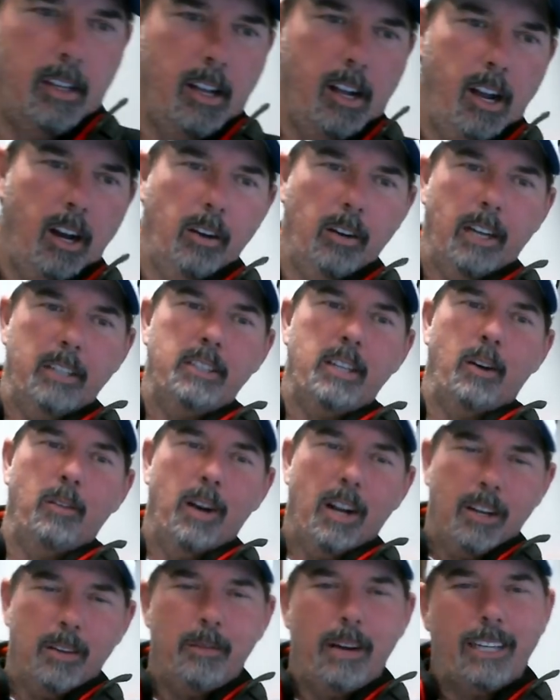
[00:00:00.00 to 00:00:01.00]
All right, y'all,
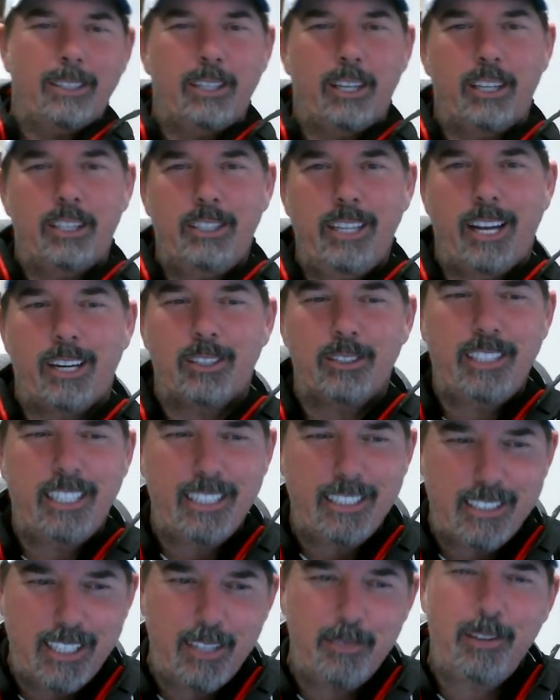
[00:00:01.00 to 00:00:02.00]
welcome back to the channel.
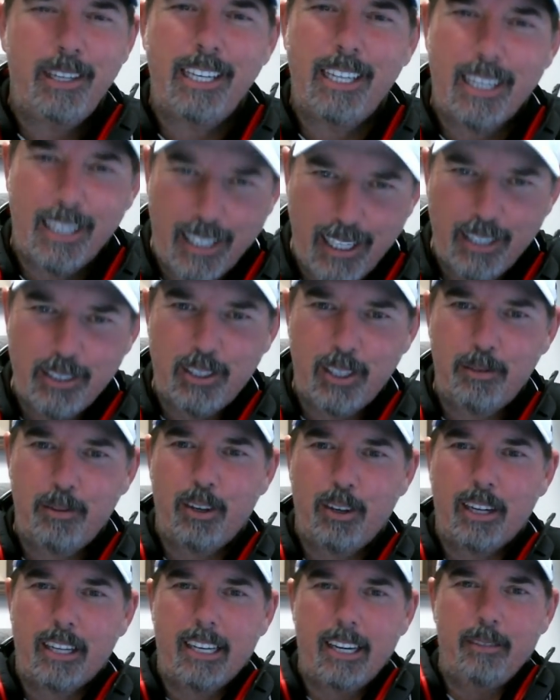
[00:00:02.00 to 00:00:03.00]
TCB, the country
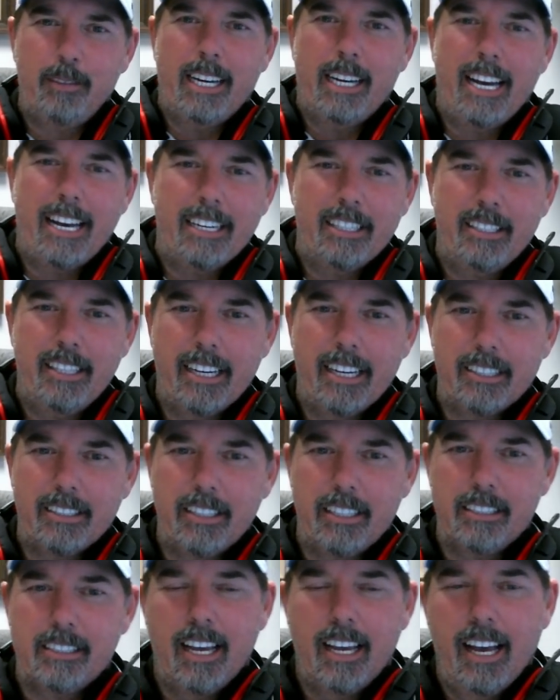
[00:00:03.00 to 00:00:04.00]
boy coming out of
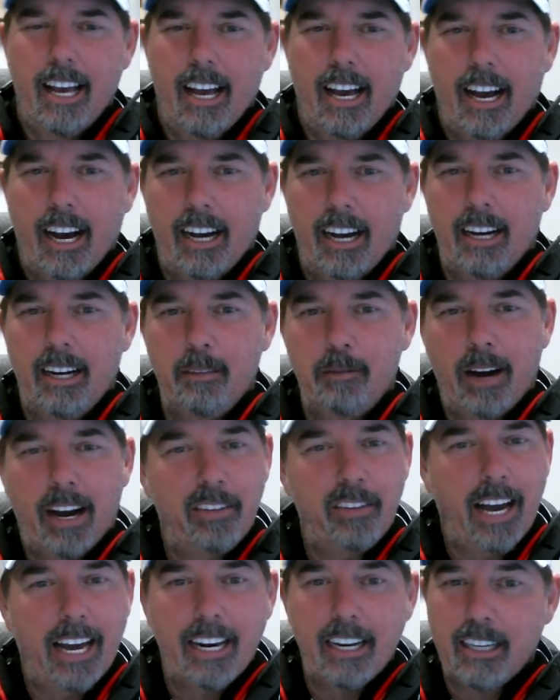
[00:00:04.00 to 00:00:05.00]
Texas. Um, I've
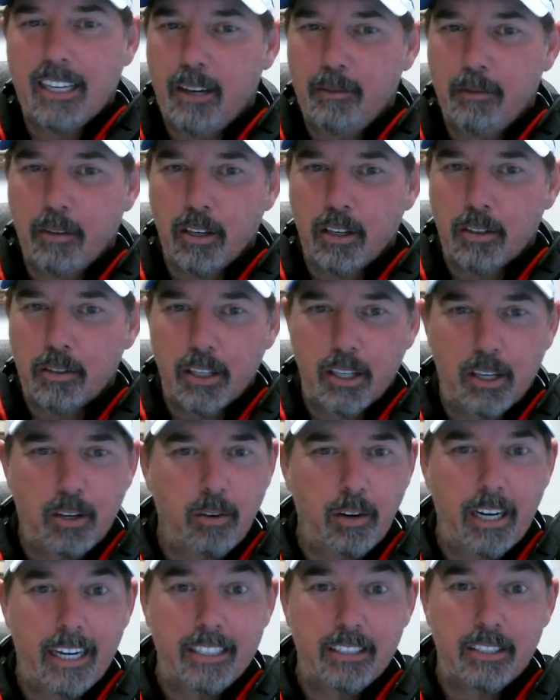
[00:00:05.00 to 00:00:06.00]
had a couple of
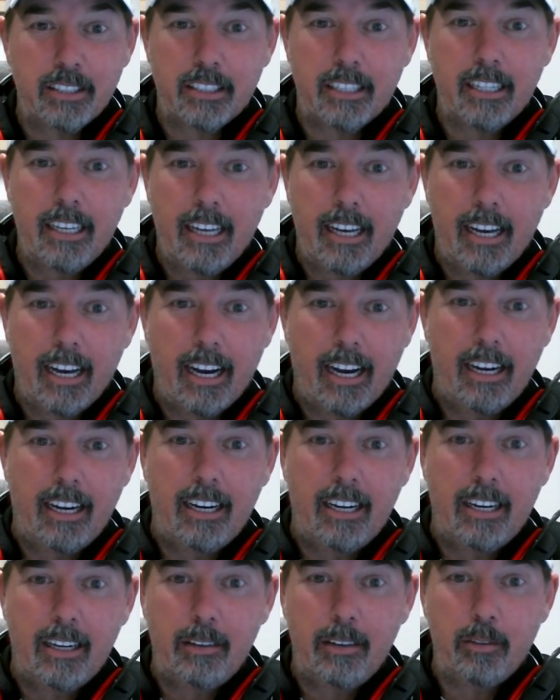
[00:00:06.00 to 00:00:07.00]
requests,
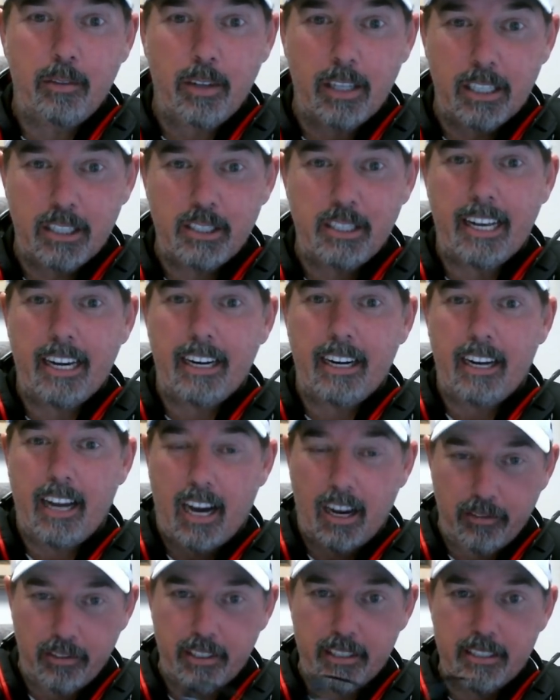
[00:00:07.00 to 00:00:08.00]
uh, and what set it
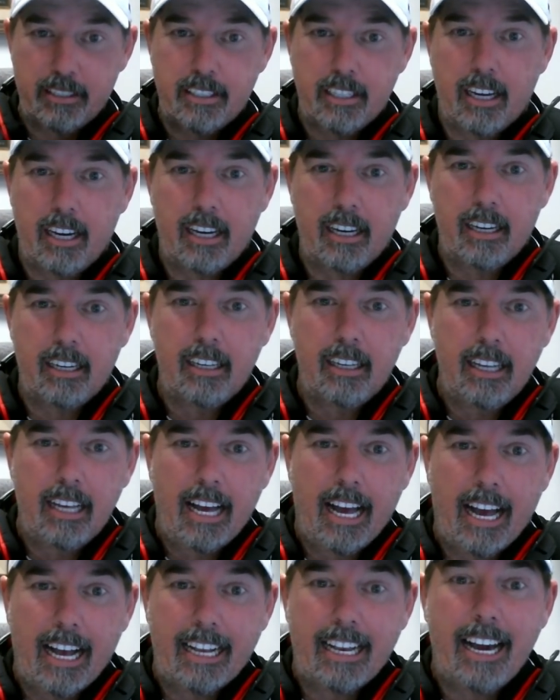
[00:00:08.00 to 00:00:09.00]
off is uh,
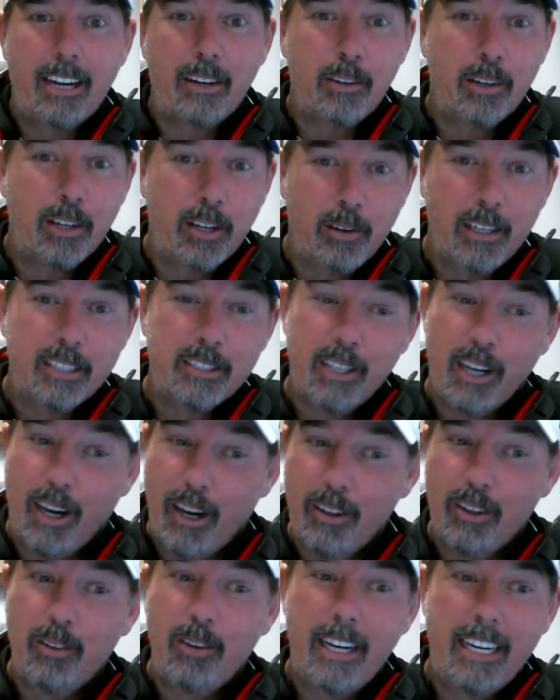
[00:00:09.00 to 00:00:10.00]
I got a request all
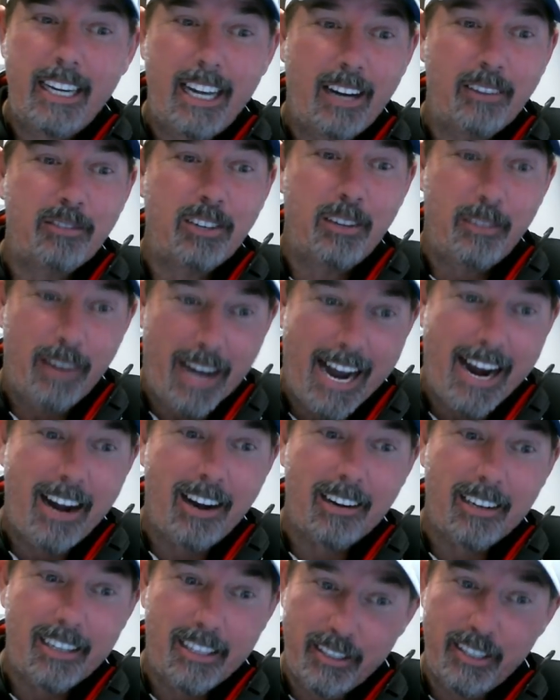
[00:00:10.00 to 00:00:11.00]
the way down from
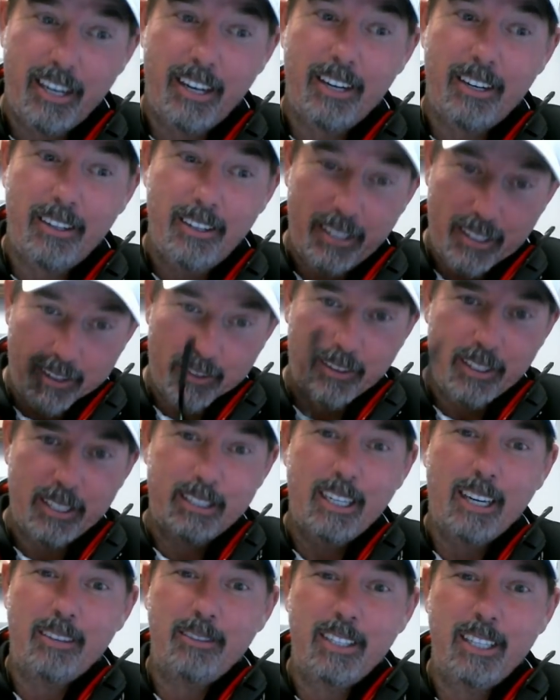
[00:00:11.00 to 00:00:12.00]
Ireland, yo. What's
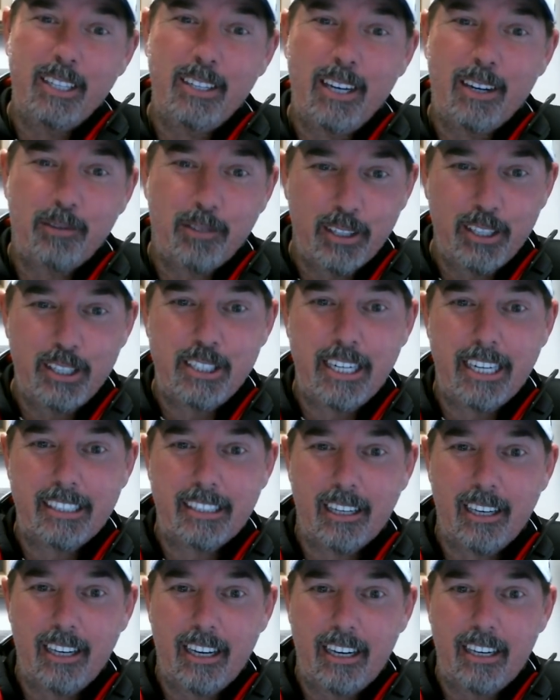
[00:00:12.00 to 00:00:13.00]
up, dude? I appreciate the
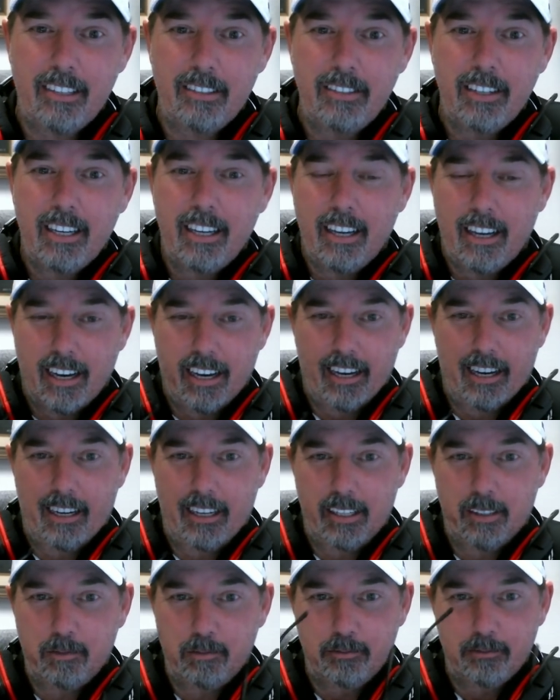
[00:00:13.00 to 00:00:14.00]
love.
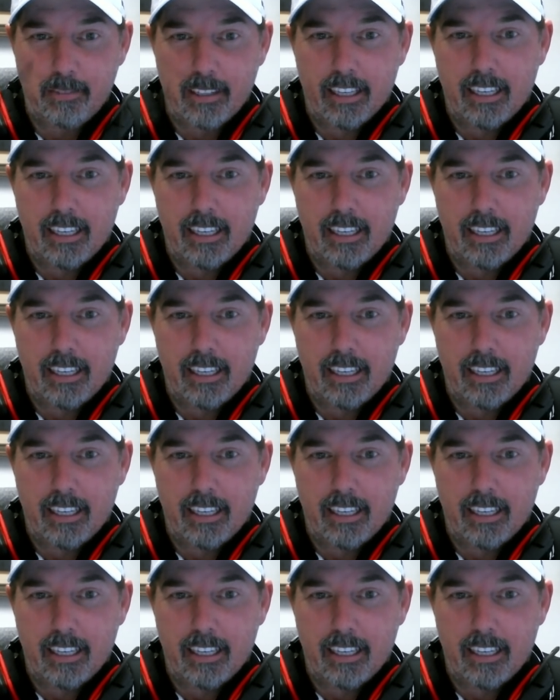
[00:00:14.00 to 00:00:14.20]
Um,